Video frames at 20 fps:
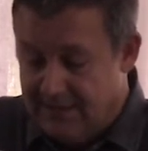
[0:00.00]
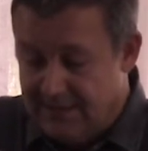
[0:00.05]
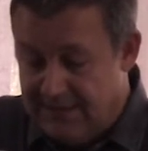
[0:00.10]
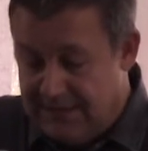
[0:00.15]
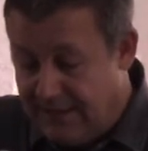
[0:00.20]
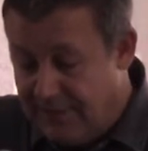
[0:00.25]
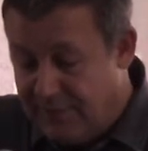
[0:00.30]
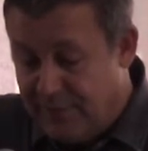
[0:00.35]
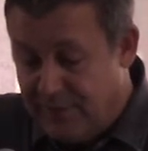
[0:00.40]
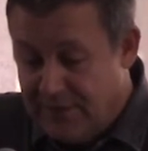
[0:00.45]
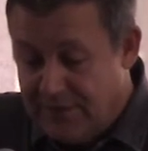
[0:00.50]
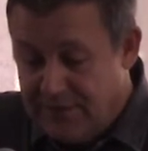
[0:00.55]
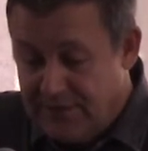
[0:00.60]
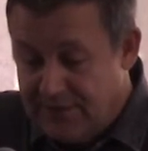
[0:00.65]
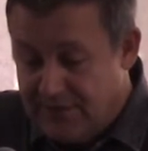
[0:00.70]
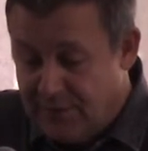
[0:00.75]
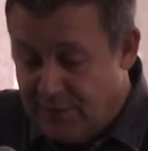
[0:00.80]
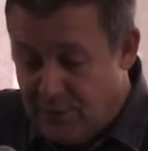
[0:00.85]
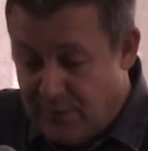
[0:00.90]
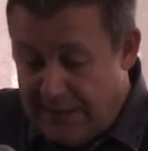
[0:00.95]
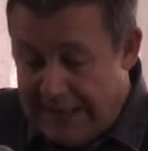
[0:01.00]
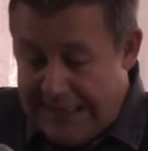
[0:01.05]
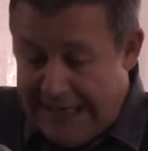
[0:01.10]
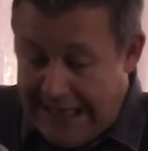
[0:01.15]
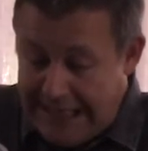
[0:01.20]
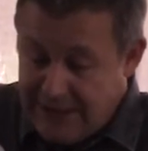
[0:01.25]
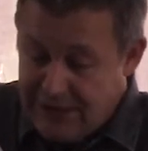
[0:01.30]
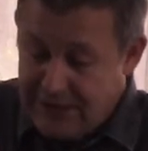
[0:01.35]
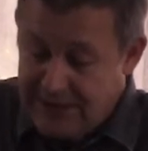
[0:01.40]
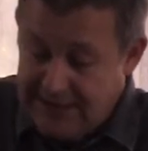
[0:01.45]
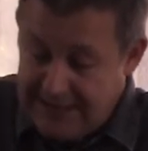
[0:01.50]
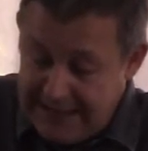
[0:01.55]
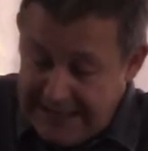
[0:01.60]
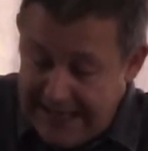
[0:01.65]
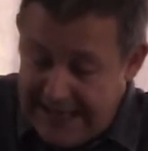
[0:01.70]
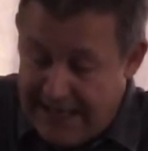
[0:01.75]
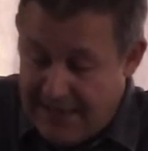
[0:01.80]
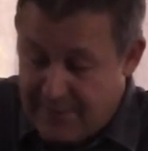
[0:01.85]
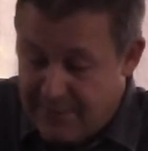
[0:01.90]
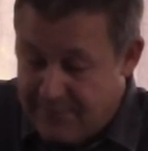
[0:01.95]
different to the way it actually did
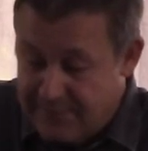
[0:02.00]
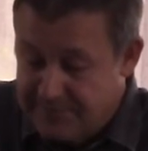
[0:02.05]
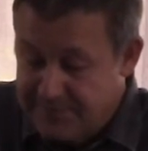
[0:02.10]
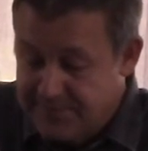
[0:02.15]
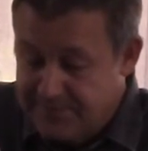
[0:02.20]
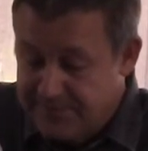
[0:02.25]
happen.